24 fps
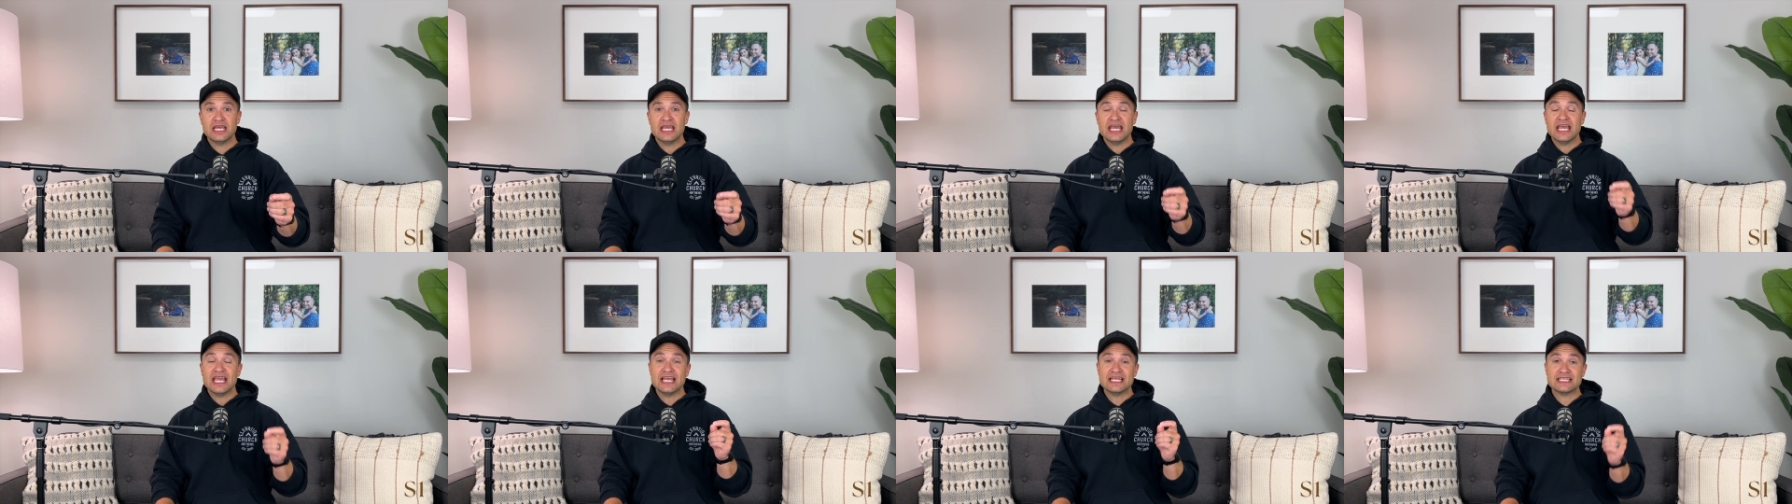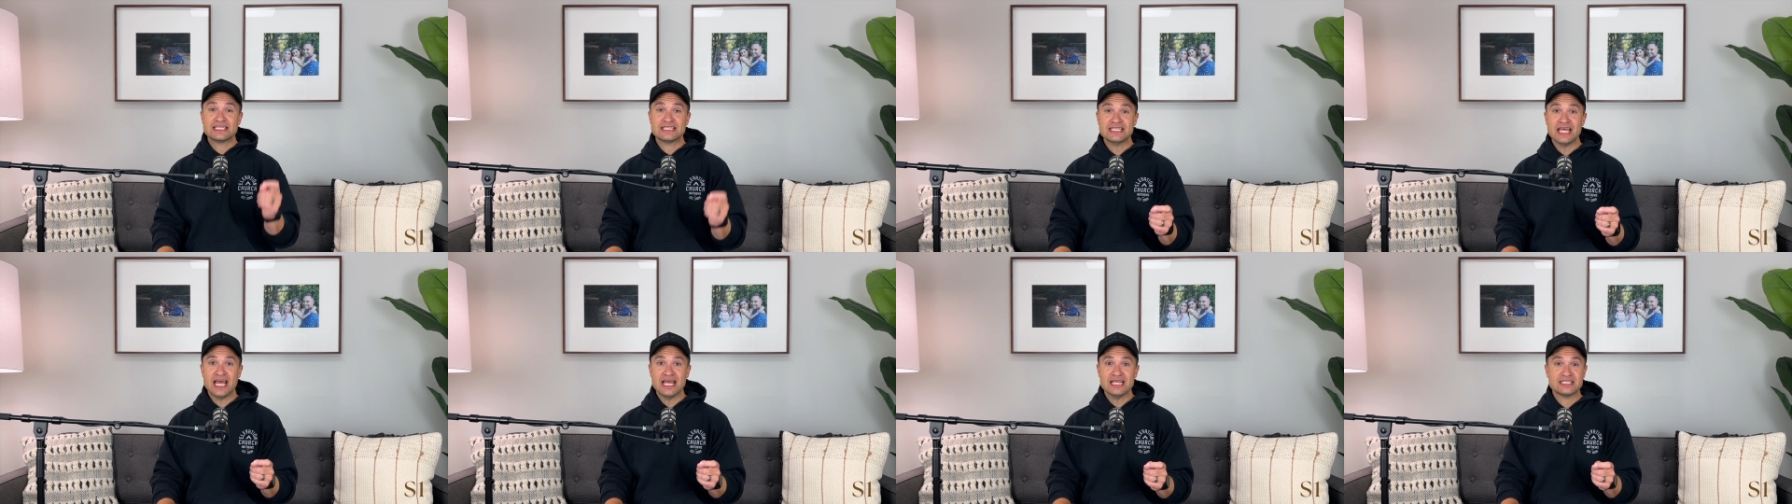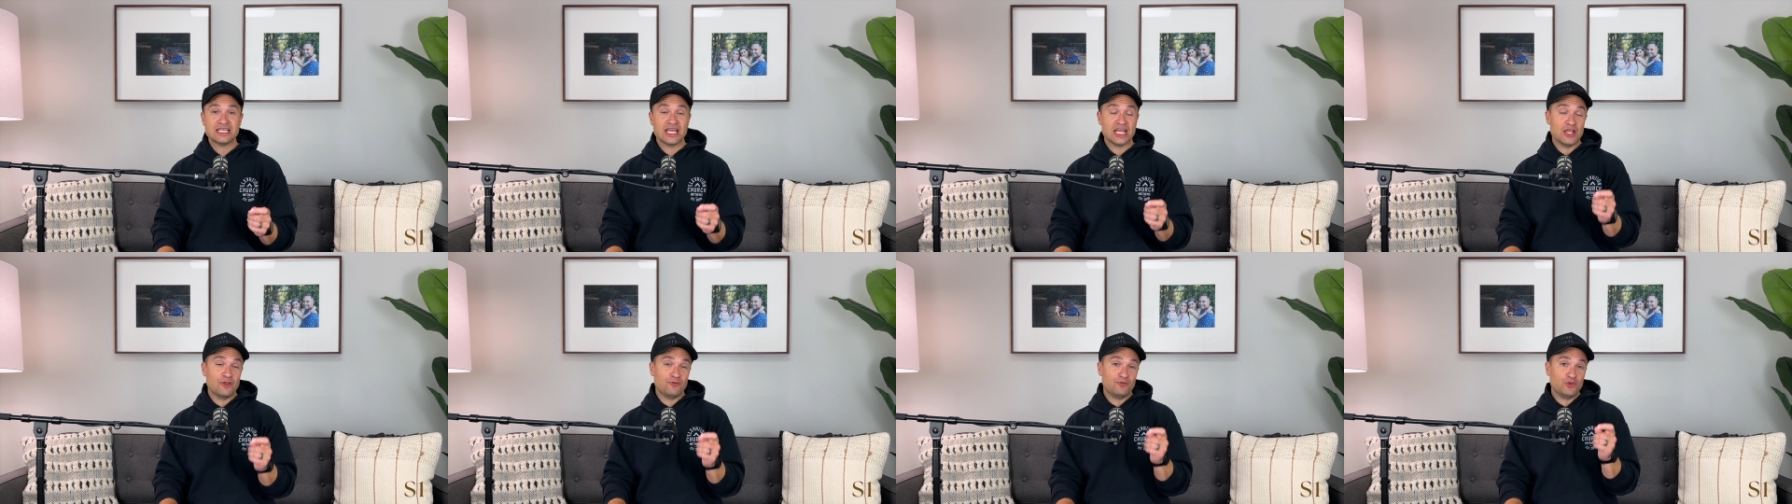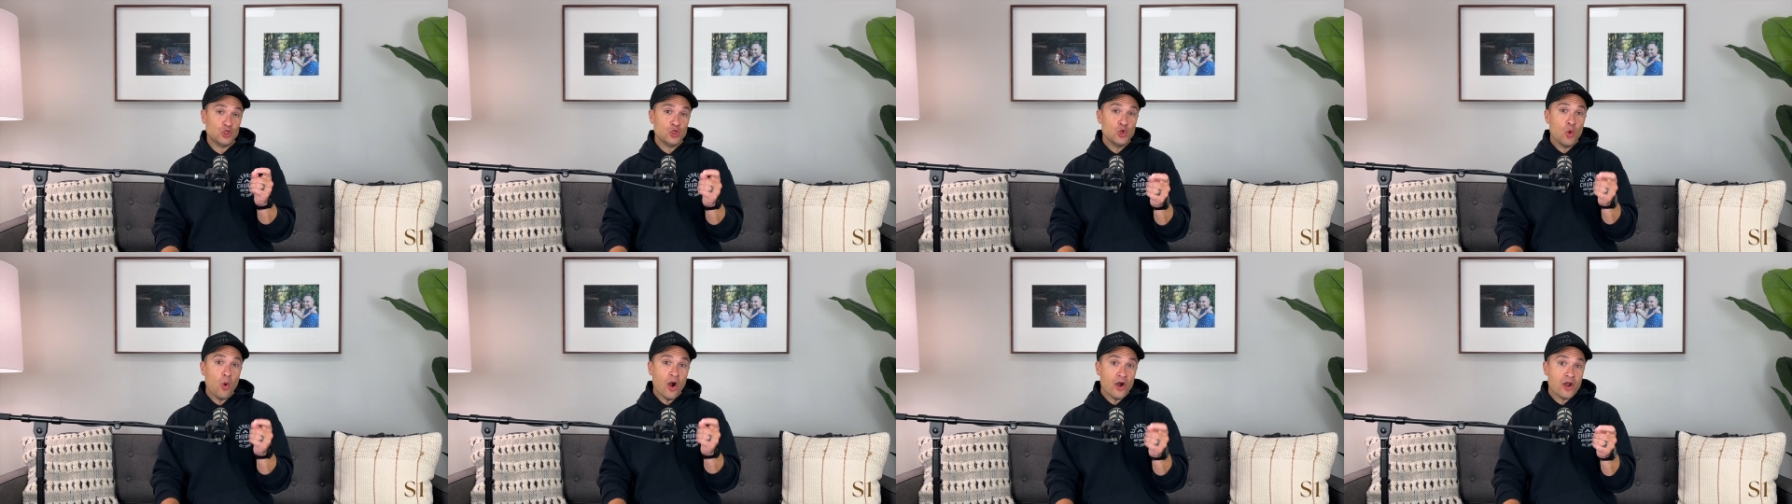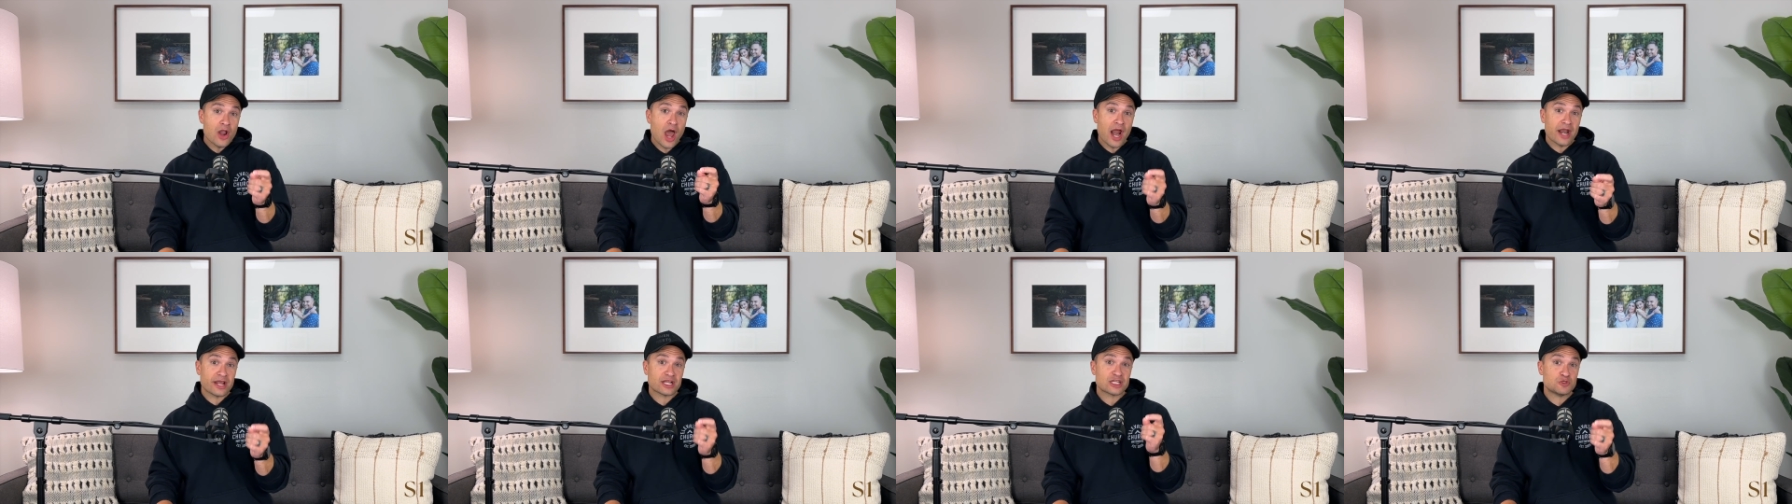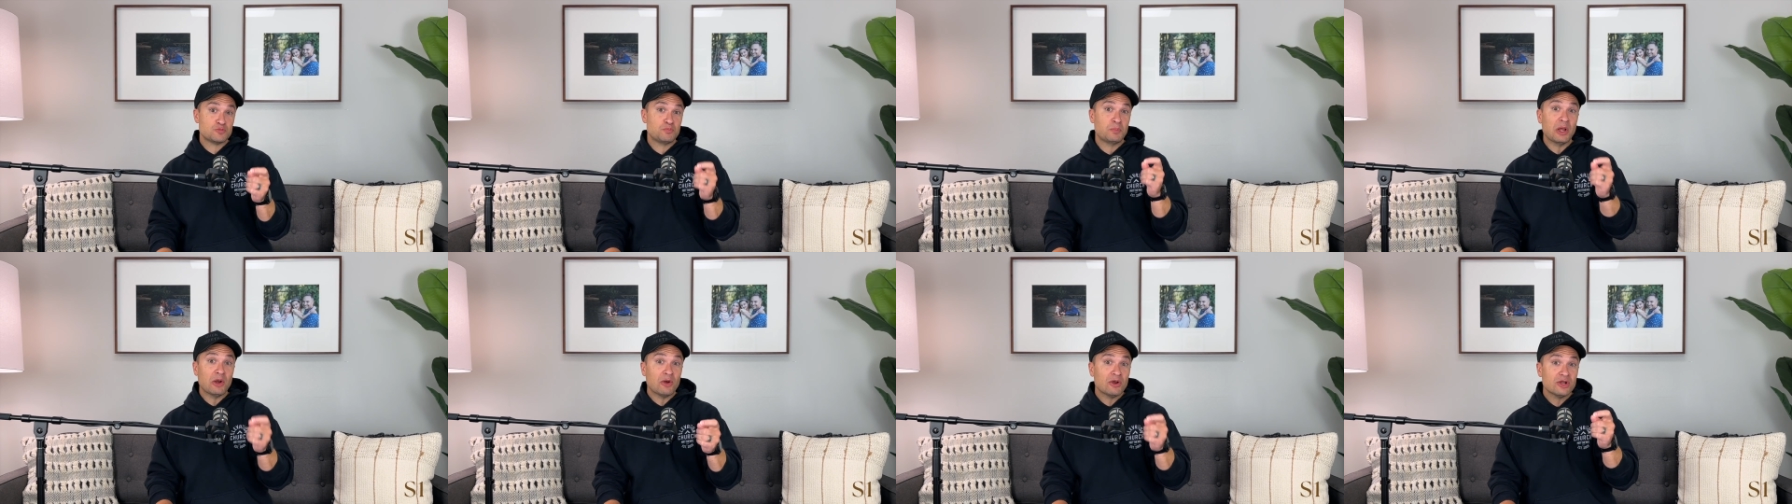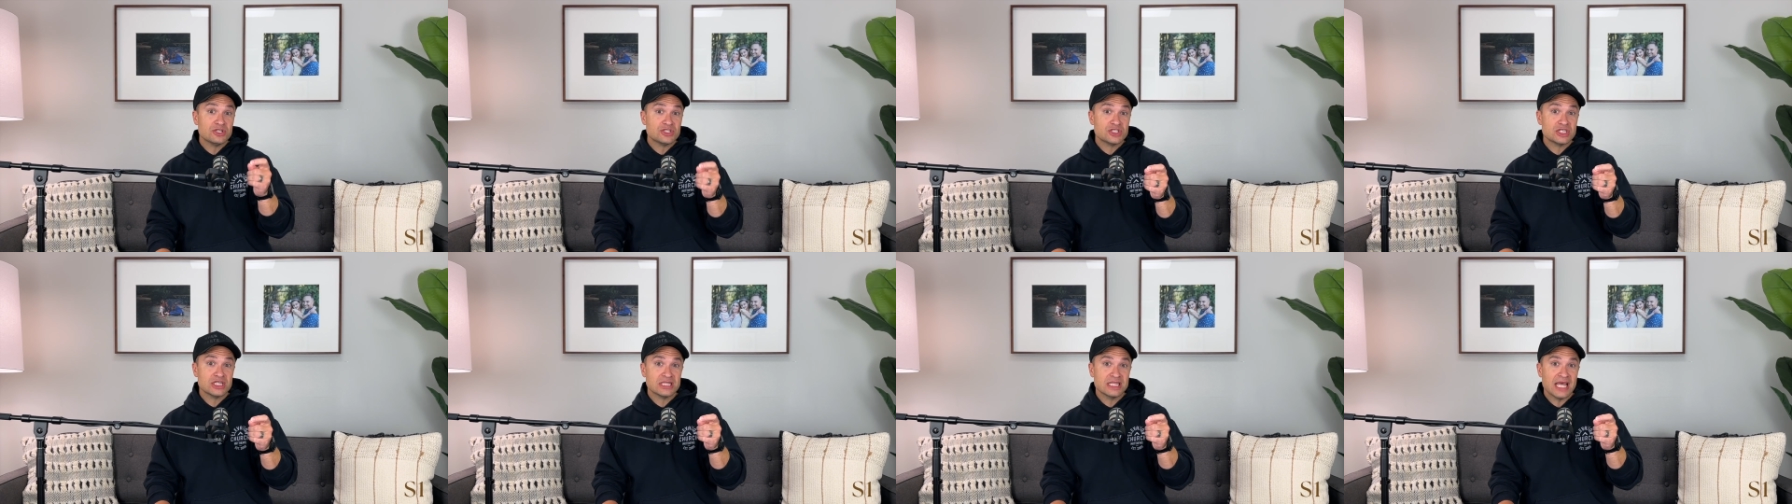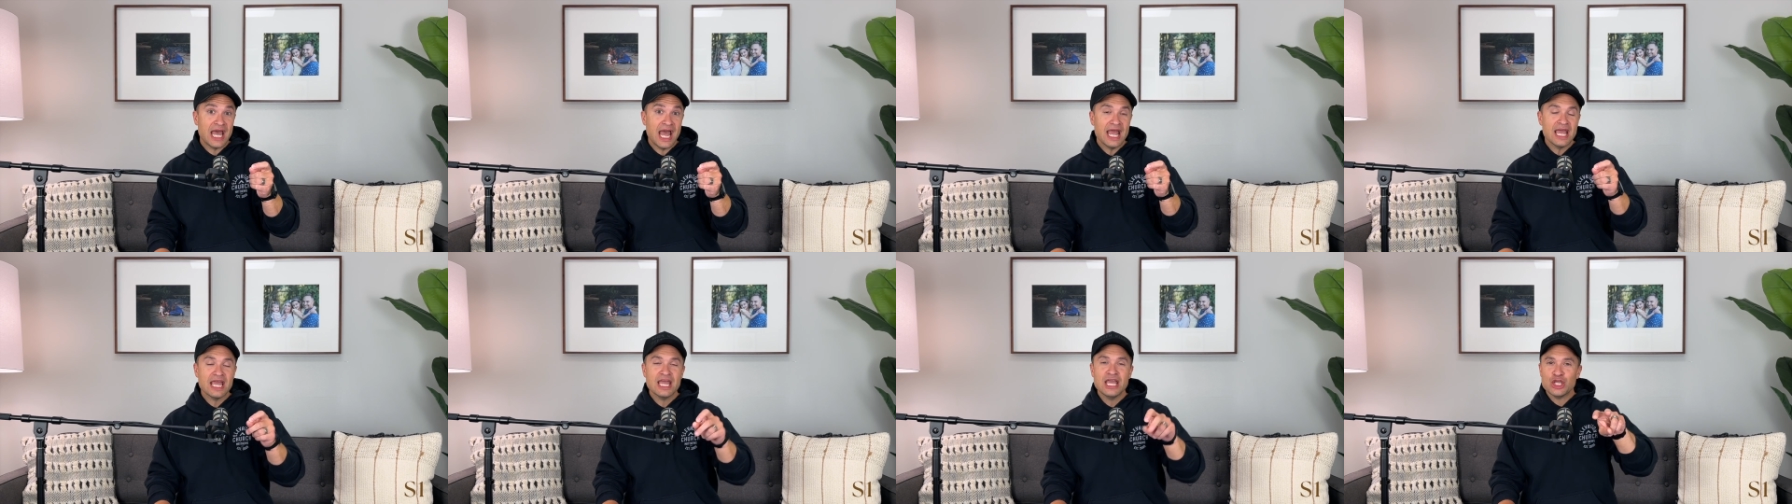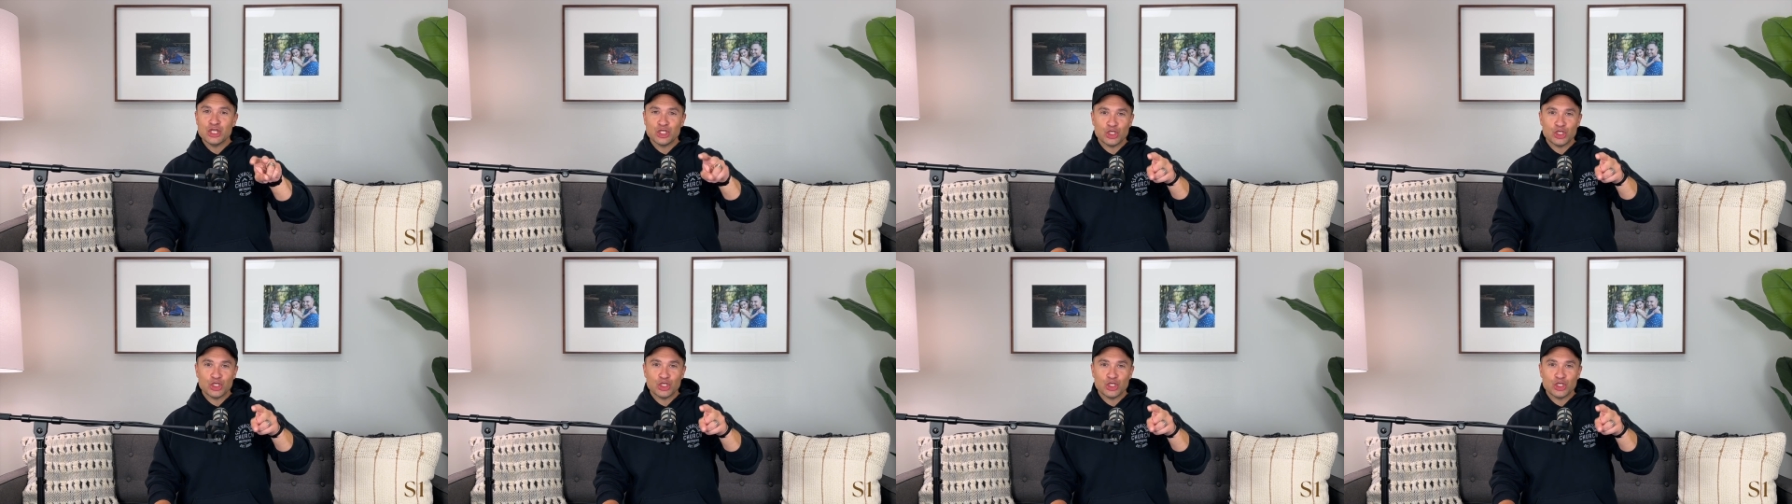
It says that if you are not experiencing that,